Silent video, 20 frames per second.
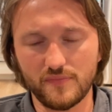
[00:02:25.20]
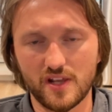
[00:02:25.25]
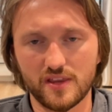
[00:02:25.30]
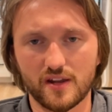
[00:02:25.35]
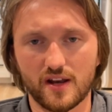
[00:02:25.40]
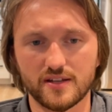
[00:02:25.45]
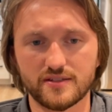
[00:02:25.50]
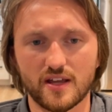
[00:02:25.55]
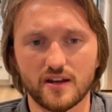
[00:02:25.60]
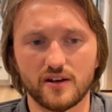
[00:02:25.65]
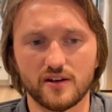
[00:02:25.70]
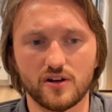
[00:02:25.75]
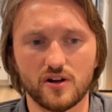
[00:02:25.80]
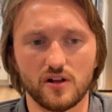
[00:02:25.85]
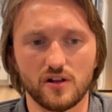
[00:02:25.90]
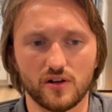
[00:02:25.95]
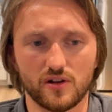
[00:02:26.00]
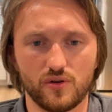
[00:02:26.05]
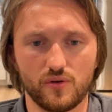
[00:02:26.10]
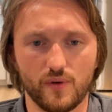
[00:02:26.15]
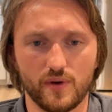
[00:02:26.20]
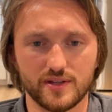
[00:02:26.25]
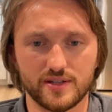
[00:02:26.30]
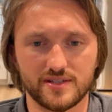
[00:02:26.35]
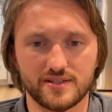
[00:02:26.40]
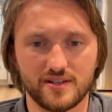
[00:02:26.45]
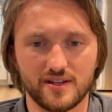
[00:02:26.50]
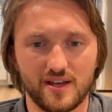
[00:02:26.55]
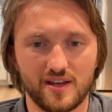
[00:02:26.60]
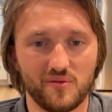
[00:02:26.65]
Then I decided to call it
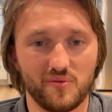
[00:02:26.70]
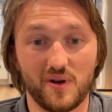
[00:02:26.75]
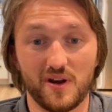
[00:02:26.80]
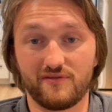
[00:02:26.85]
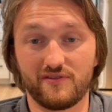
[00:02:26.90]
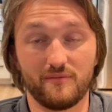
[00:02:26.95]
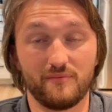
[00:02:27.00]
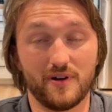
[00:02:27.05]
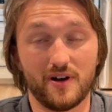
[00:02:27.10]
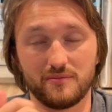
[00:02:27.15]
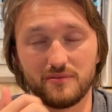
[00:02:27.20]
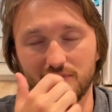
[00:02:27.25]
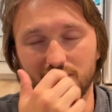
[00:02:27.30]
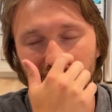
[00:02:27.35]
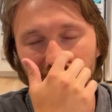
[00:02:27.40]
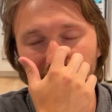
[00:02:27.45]
quits and wait for Bubble.